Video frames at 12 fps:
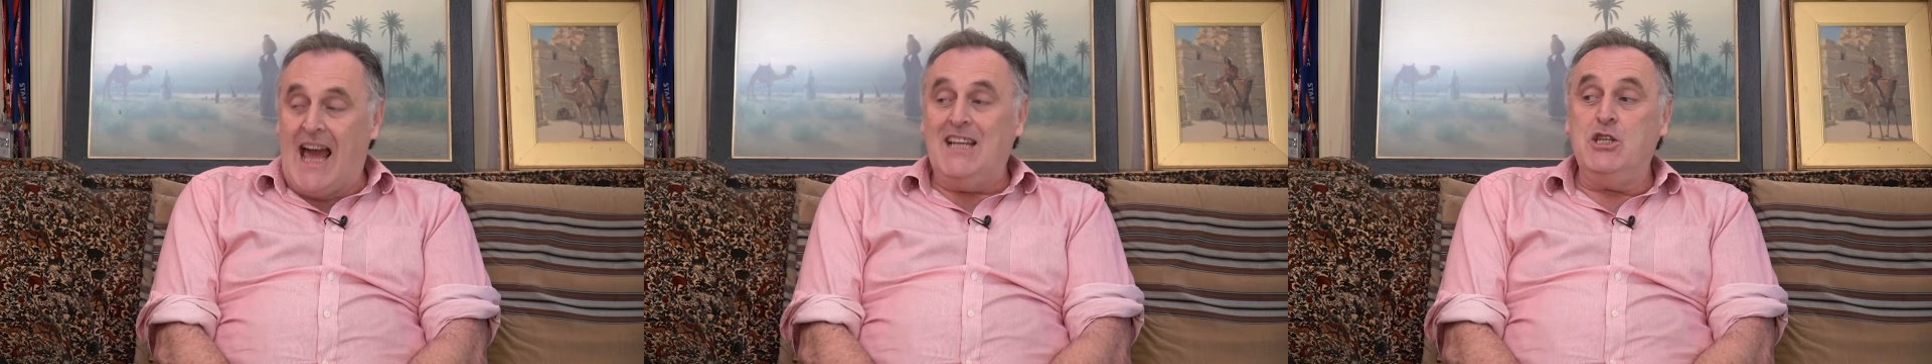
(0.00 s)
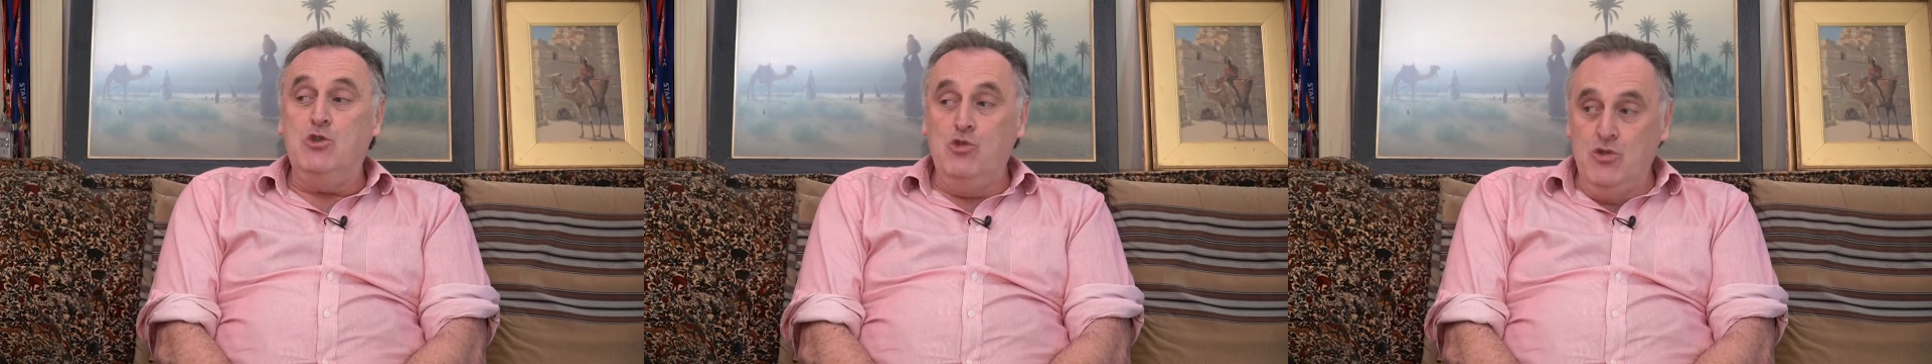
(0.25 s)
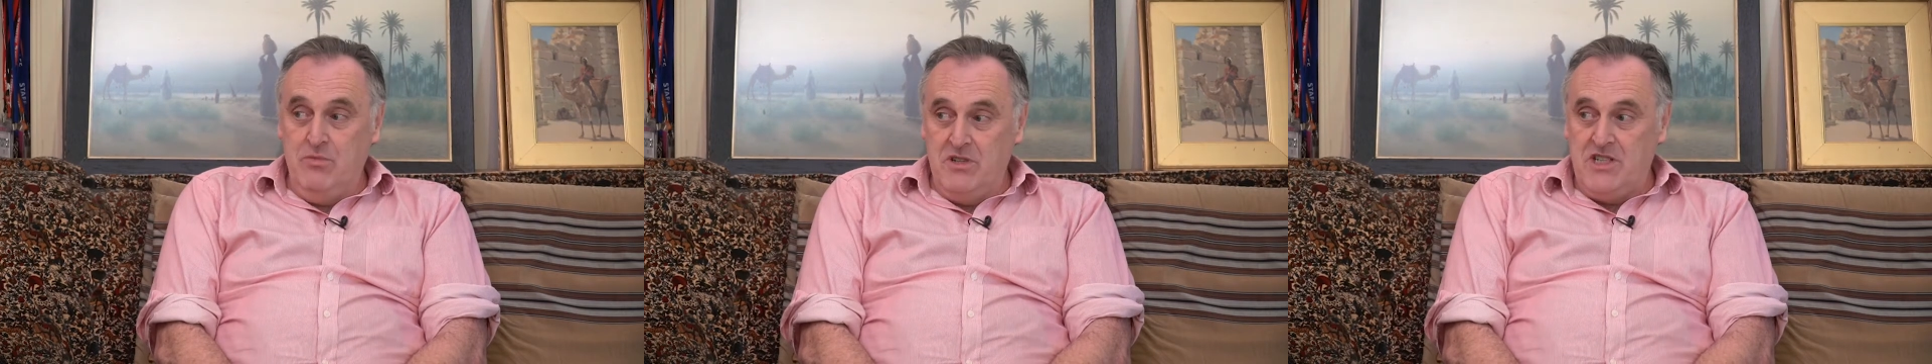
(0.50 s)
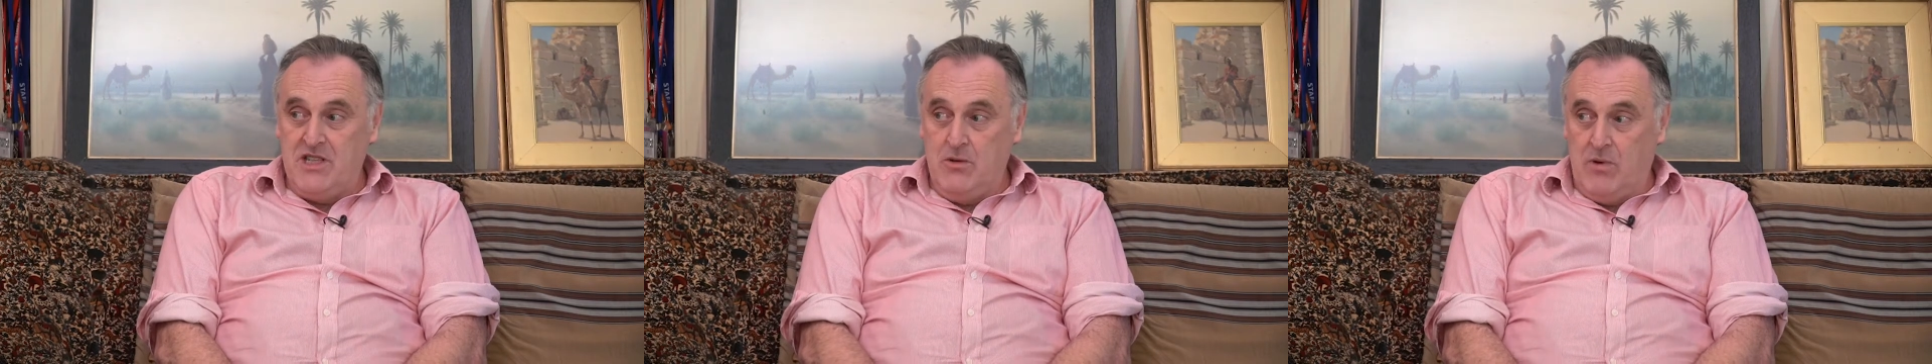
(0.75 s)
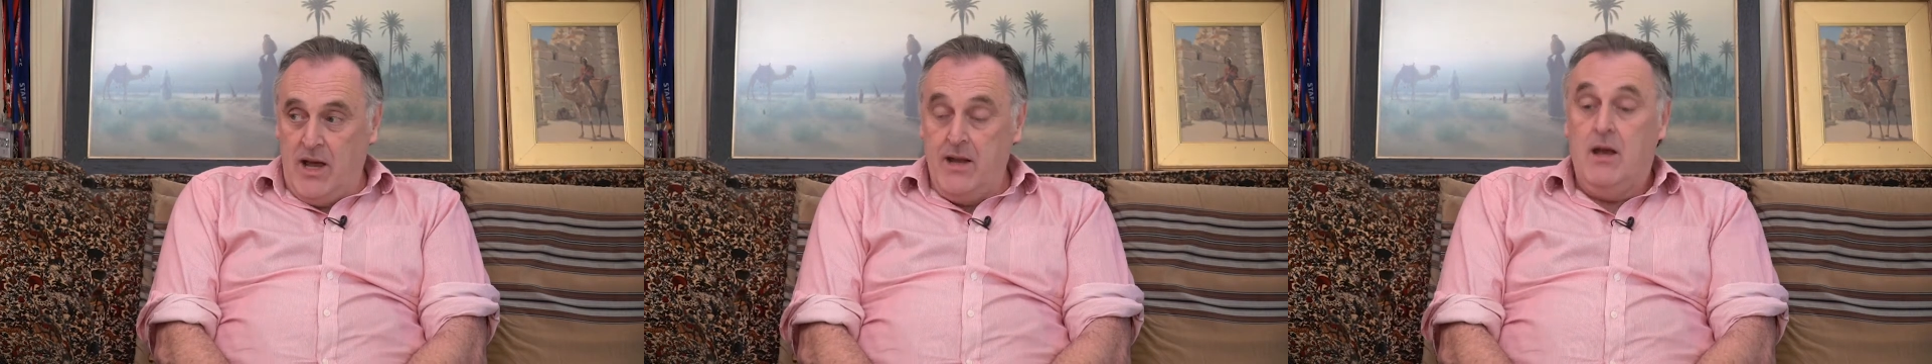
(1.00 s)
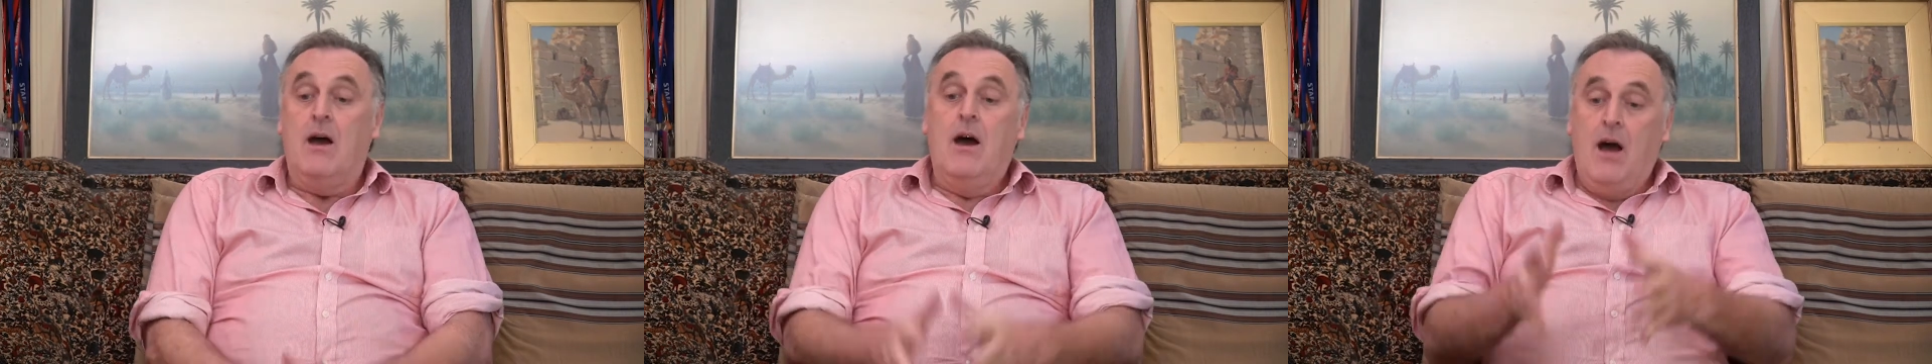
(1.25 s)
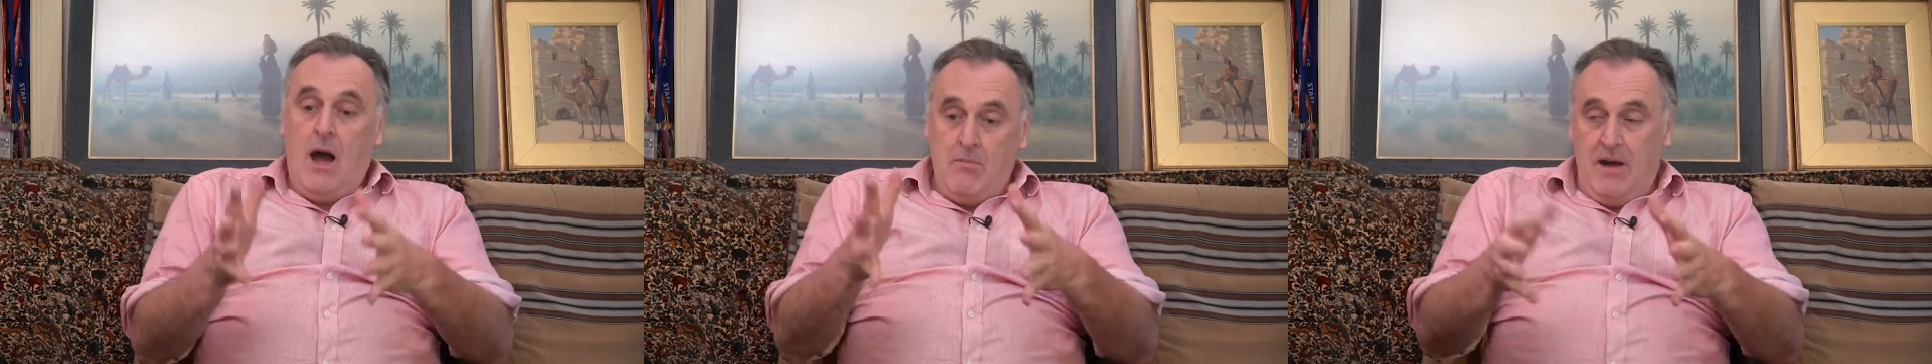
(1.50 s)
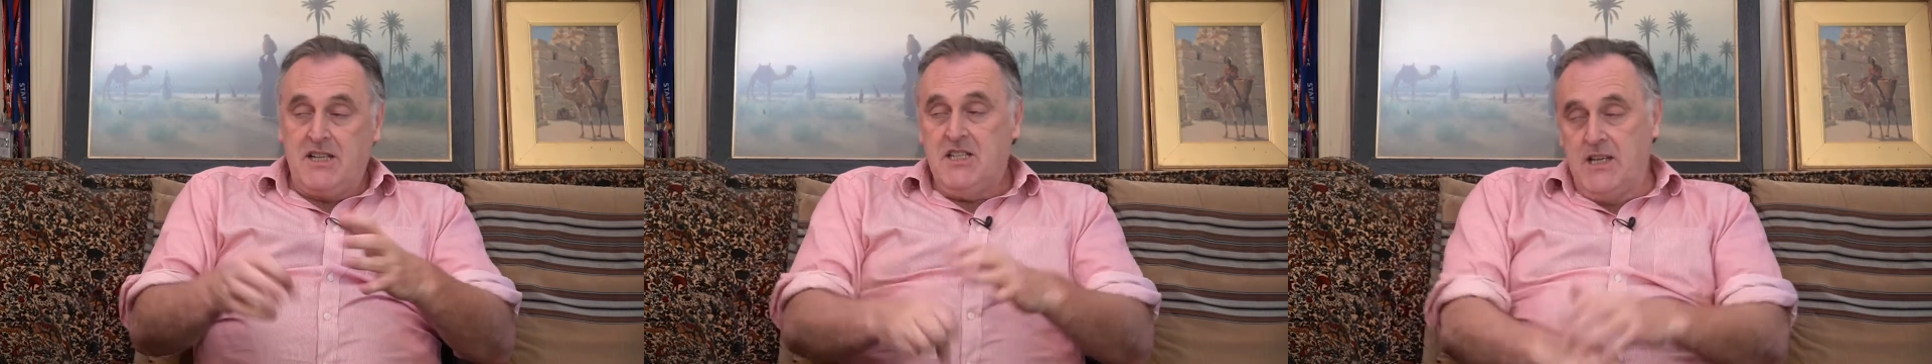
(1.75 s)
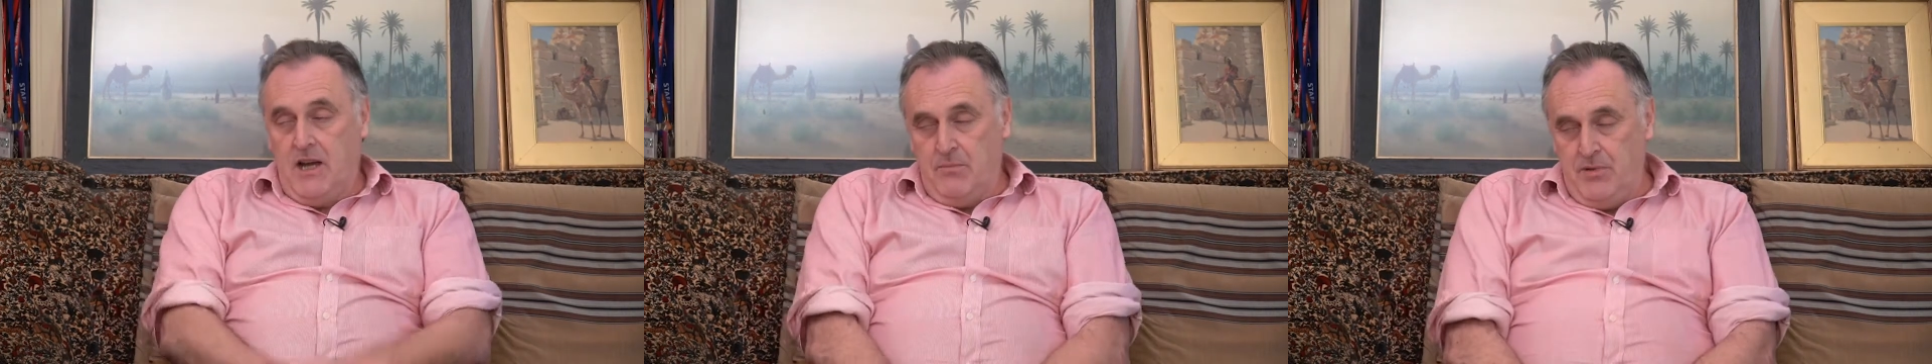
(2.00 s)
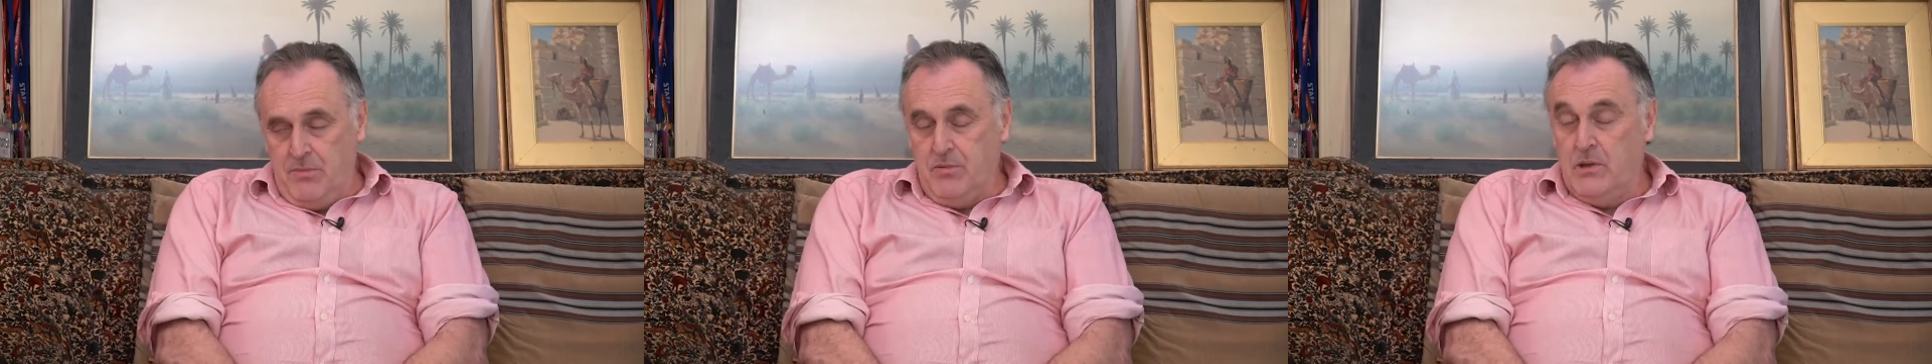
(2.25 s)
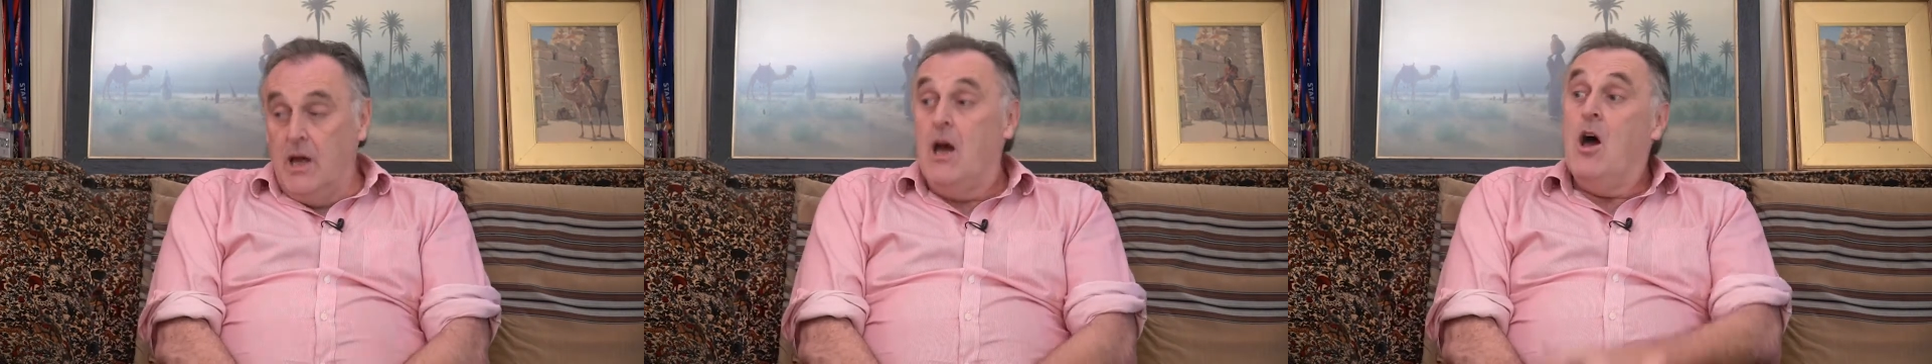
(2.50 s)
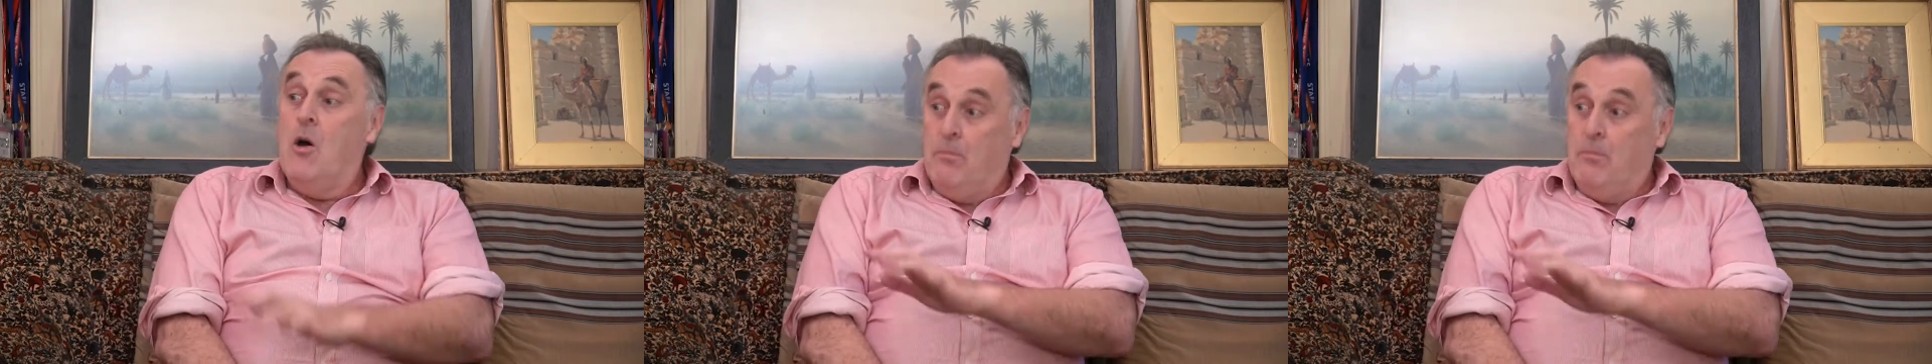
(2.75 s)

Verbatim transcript: and innumeracy rate amongst young people there,